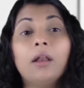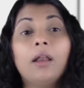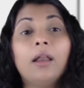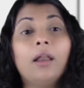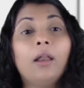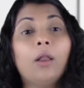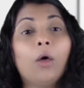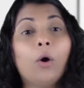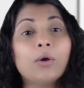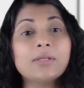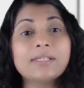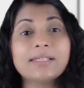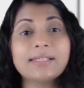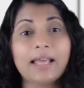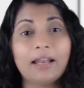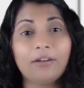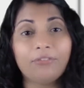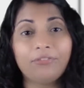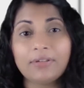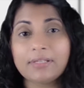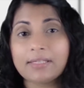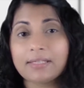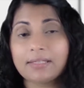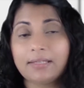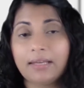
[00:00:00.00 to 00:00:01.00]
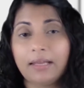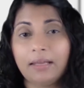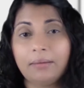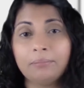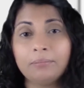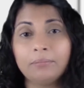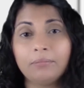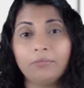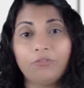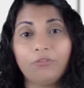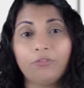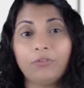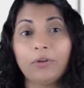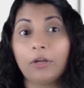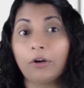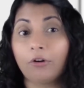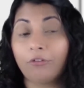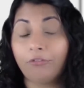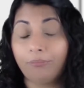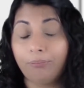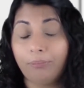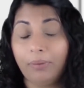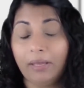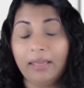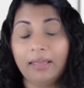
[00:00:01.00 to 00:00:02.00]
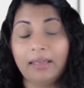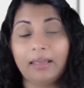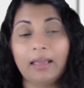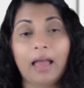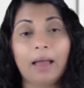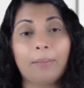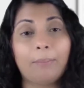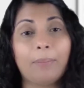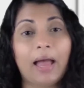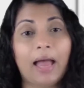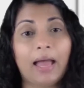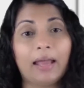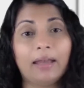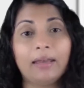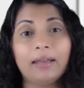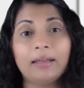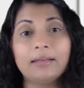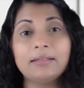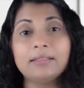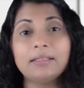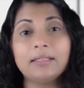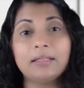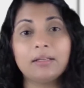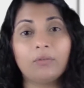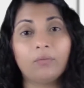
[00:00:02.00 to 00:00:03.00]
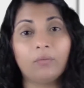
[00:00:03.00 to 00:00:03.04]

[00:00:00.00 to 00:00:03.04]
Low self-esteem, fear of being abandoned